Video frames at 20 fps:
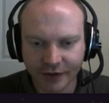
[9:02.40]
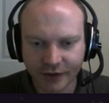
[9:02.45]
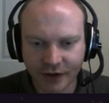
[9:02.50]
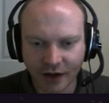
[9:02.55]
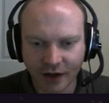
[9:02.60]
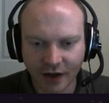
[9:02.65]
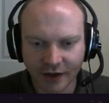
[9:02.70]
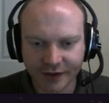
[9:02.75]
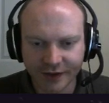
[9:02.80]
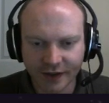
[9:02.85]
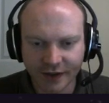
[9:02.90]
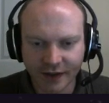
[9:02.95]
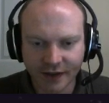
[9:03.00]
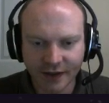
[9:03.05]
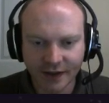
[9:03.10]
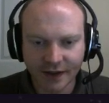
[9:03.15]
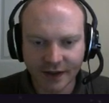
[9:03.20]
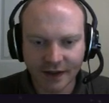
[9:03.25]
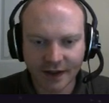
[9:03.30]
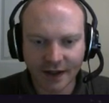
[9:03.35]
of course.
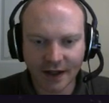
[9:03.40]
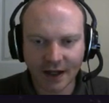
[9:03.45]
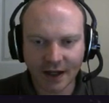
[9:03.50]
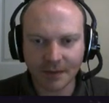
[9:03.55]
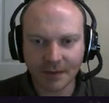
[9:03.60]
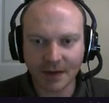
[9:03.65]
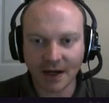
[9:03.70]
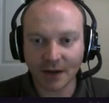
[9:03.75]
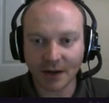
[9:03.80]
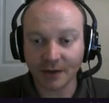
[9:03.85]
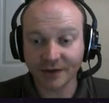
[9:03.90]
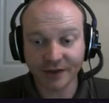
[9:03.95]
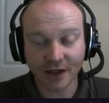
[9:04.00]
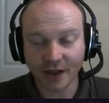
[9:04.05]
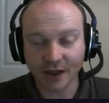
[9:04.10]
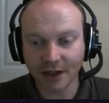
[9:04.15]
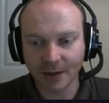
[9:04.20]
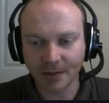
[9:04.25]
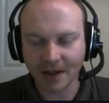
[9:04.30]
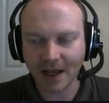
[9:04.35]
And I will
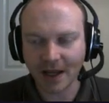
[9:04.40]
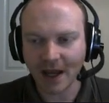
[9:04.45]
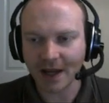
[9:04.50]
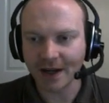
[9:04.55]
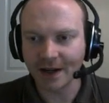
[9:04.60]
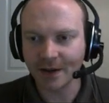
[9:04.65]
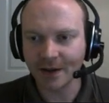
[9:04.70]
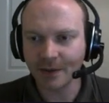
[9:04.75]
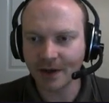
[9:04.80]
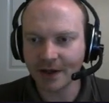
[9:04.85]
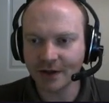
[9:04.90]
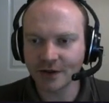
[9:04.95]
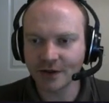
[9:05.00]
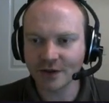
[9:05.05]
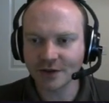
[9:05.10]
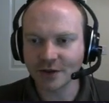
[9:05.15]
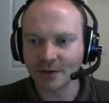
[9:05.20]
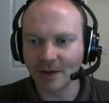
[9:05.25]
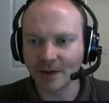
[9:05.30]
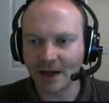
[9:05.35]
certainly be getting it when it
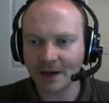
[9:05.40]
does come